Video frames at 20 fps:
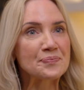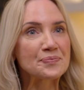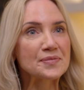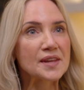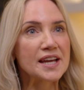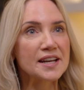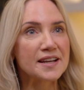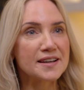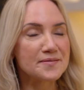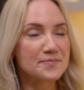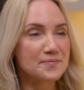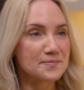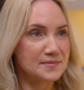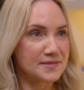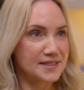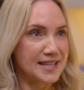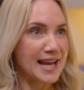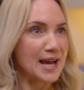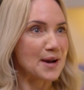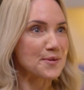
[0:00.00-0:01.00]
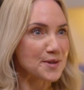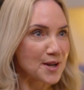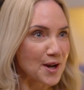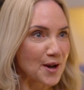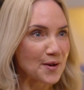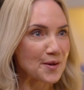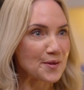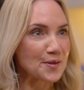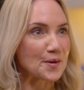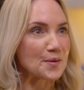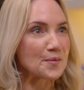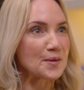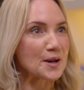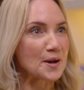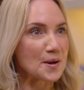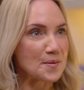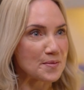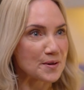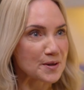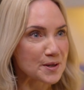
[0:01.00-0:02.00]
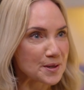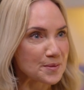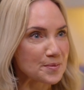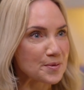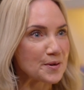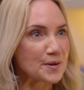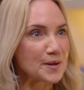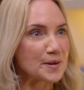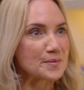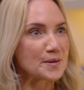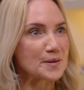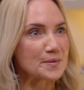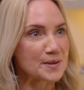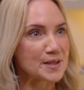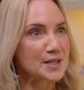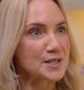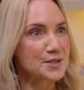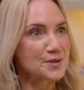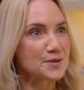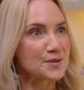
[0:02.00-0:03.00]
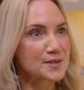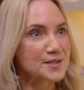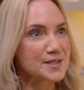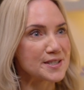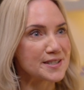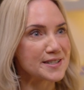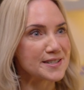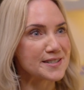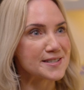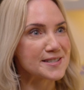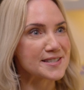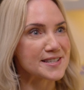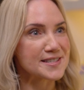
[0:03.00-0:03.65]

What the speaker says: And I now know that when I book an appointment with the doctors,